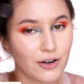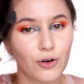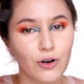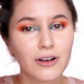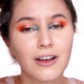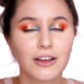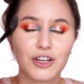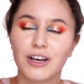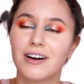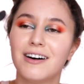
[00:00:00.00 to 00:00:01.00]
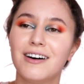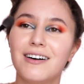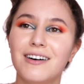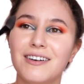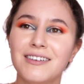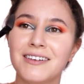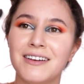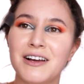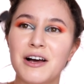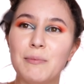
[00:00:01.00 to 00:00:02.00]
it at all? Girl,
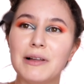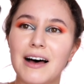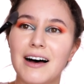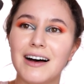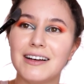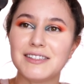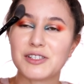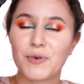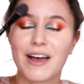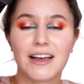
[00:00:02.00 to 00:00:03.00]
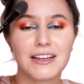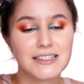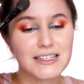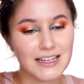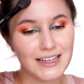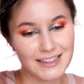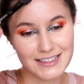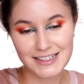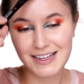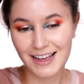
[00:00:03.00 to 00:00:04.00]
blood, sweat and
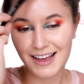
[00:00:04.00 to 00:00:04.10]
tears.